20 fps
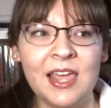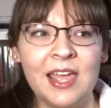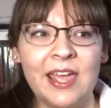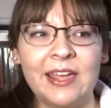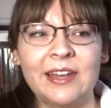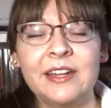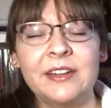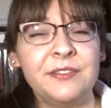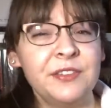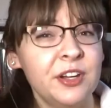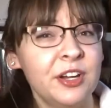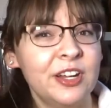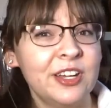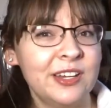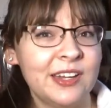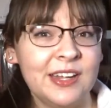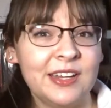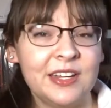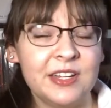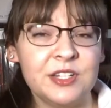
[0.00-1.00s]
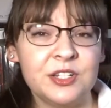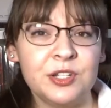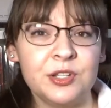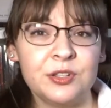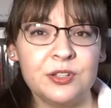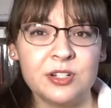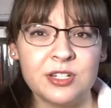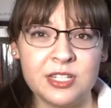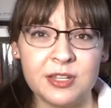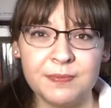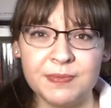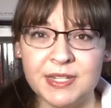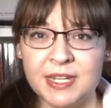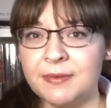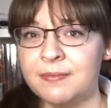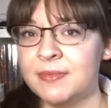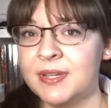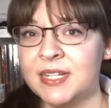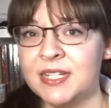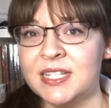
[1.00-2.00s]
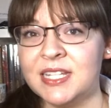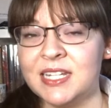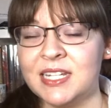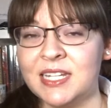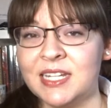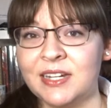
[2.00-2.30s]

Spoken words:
And if you're Canadian too, there's some timbits in